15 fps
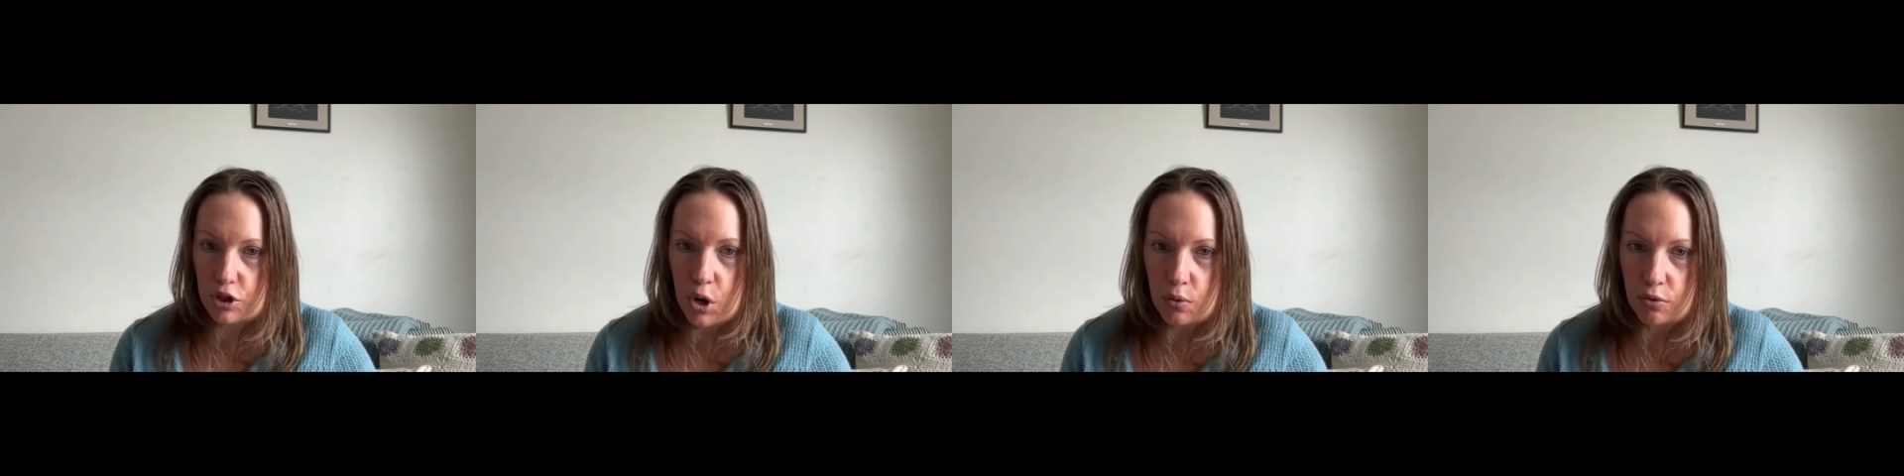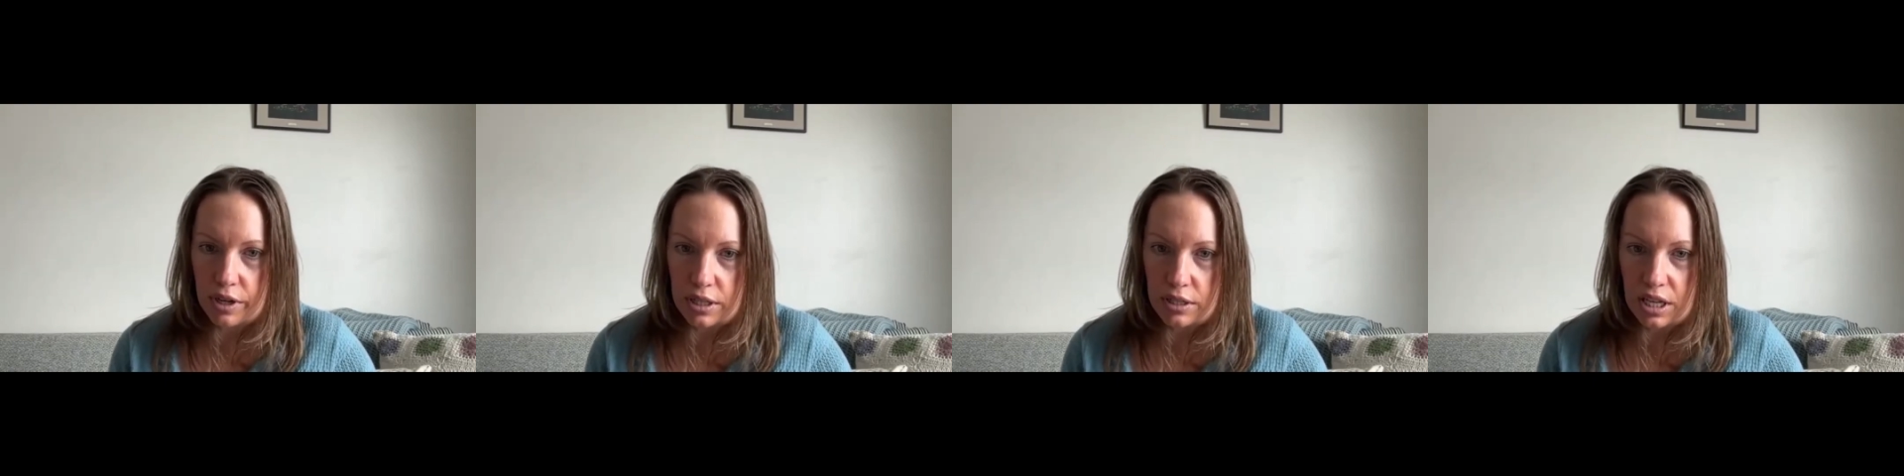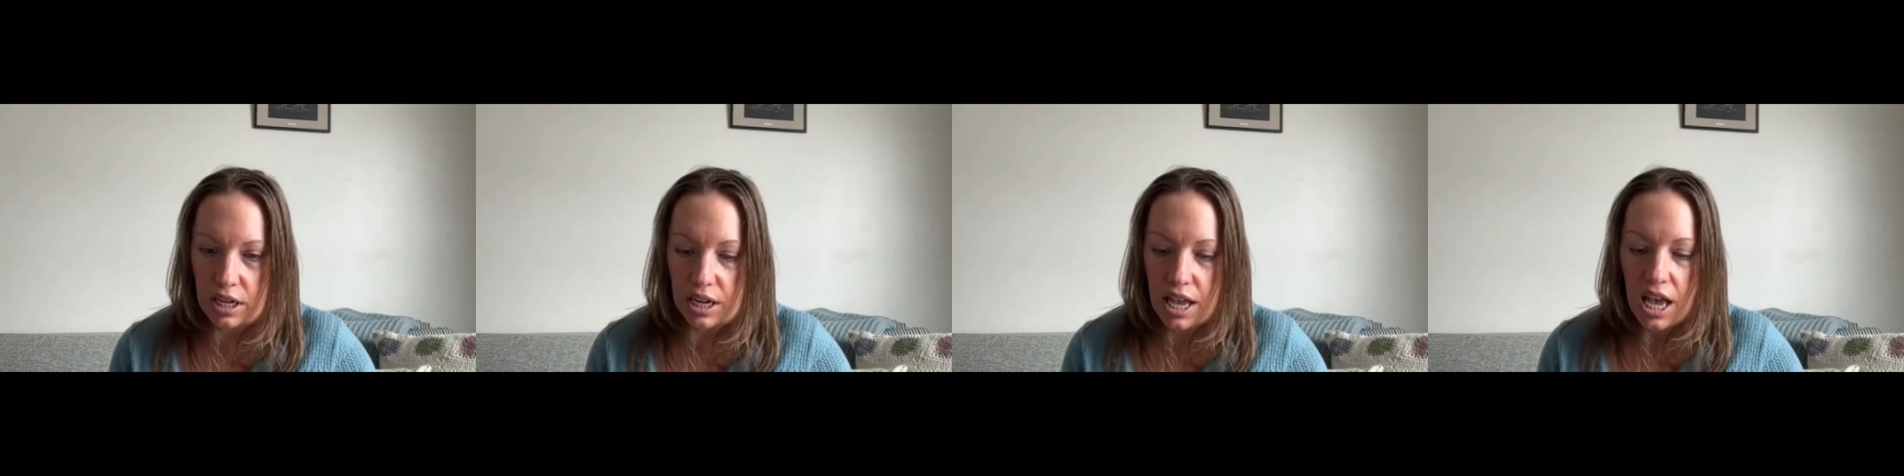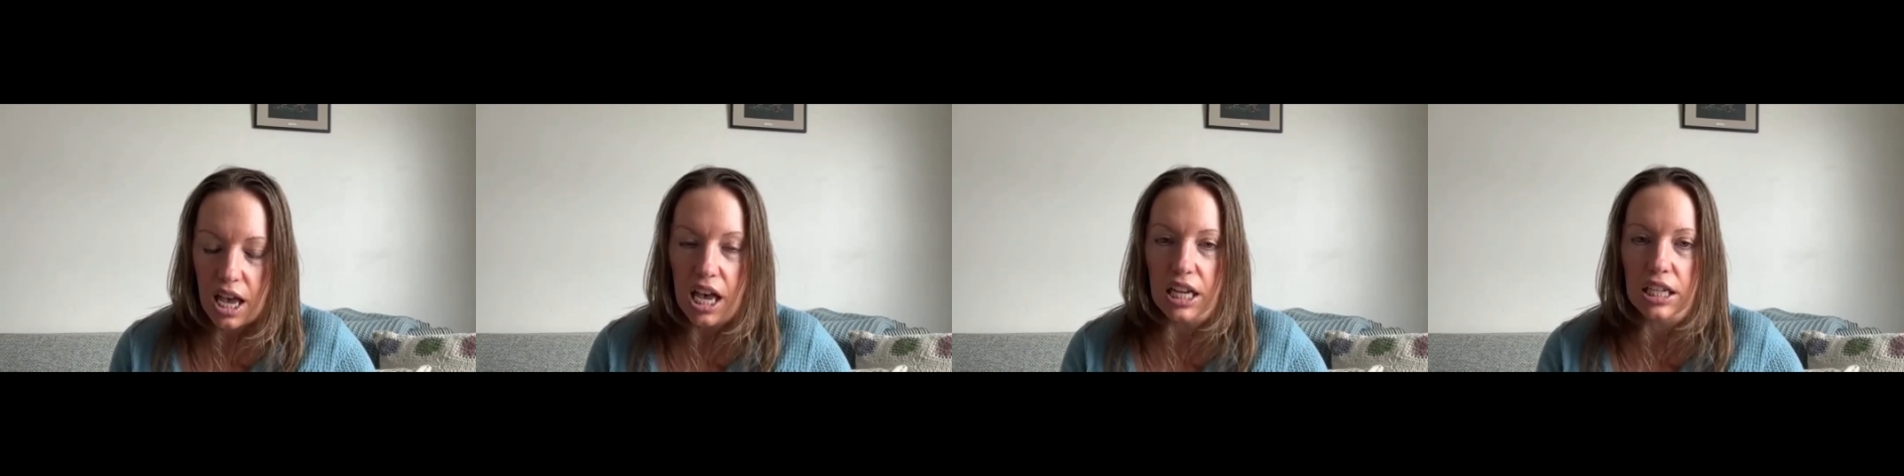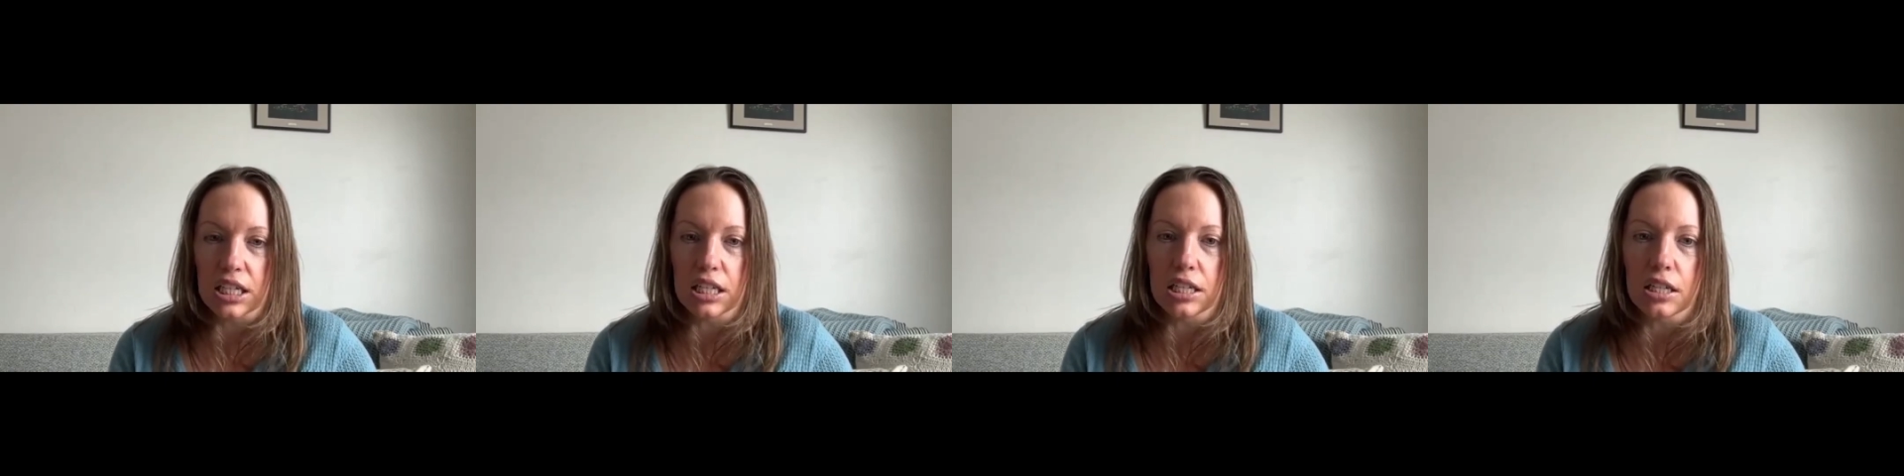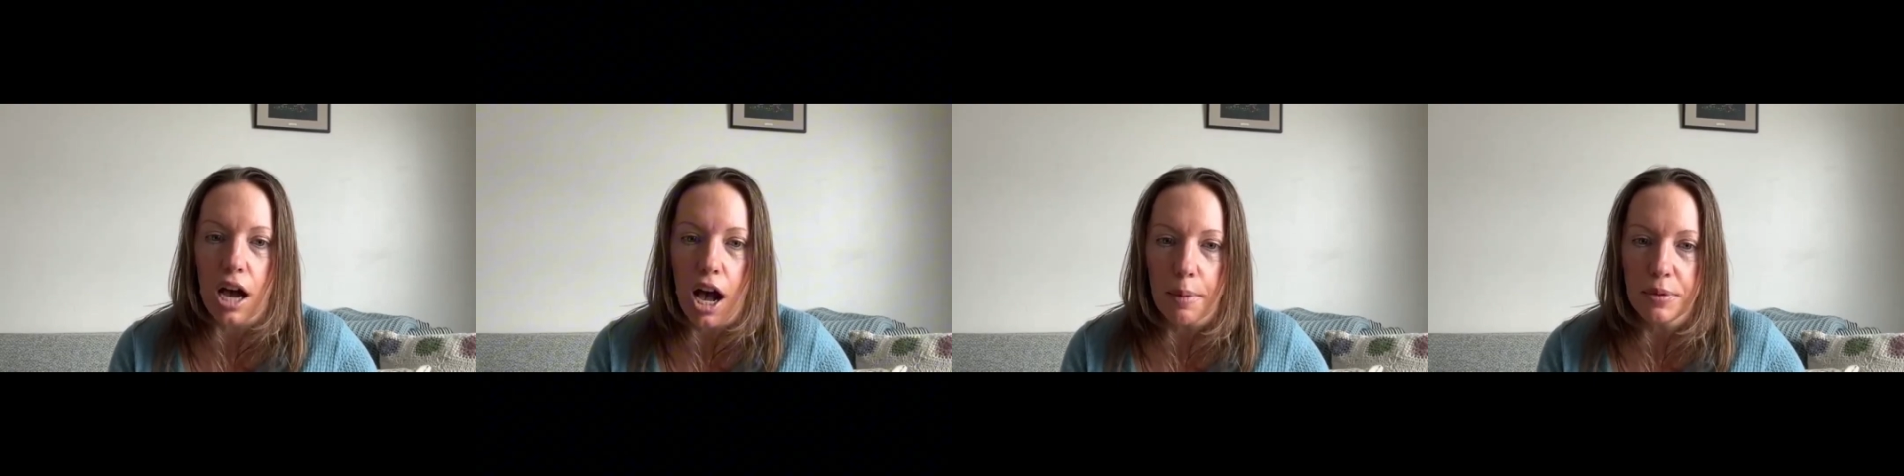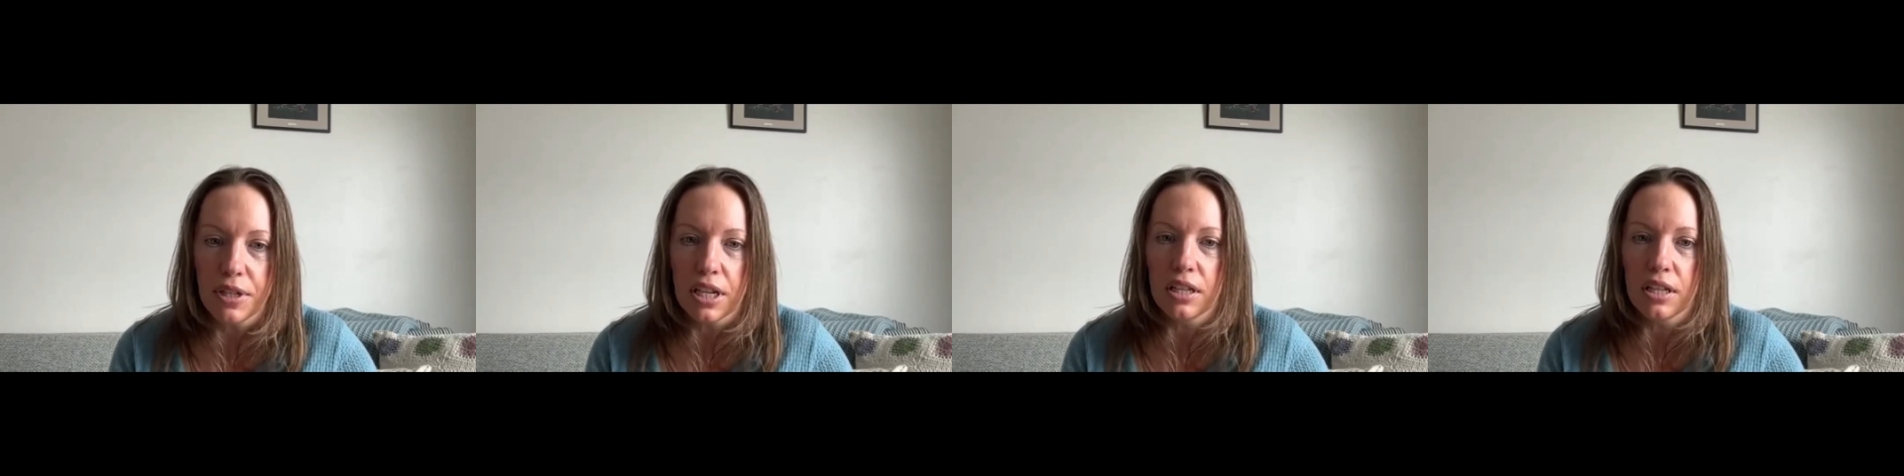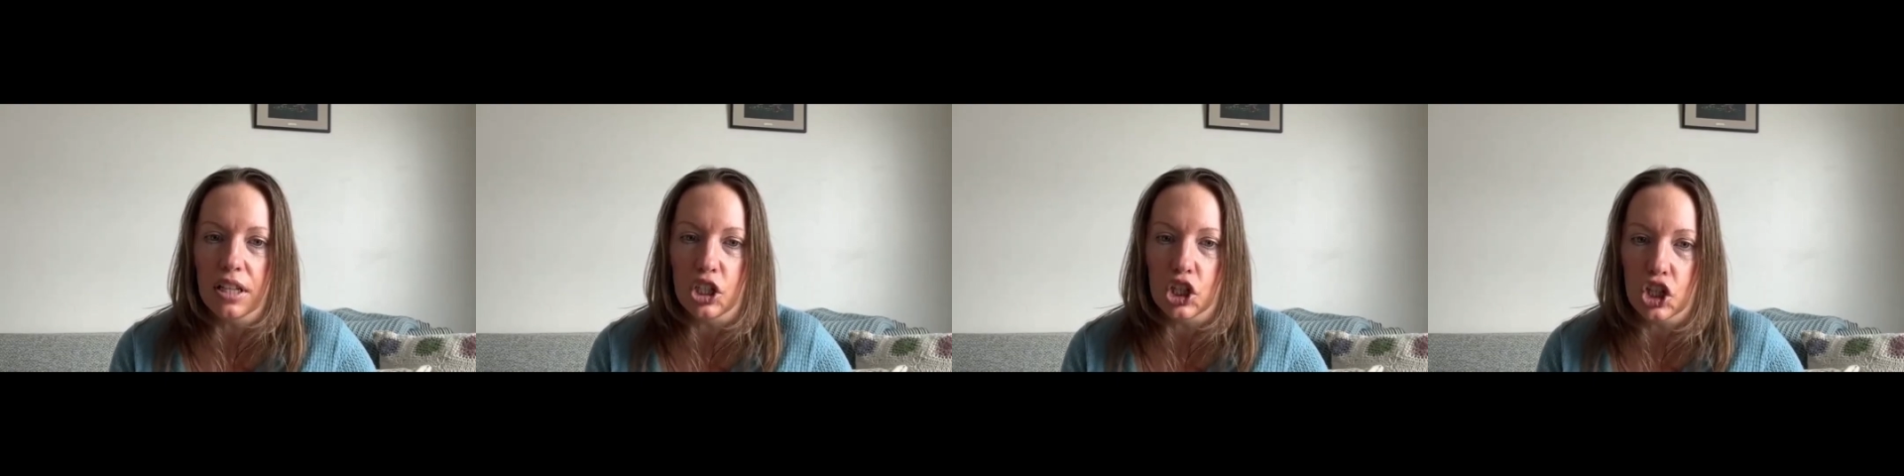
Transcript: for no reason, adopted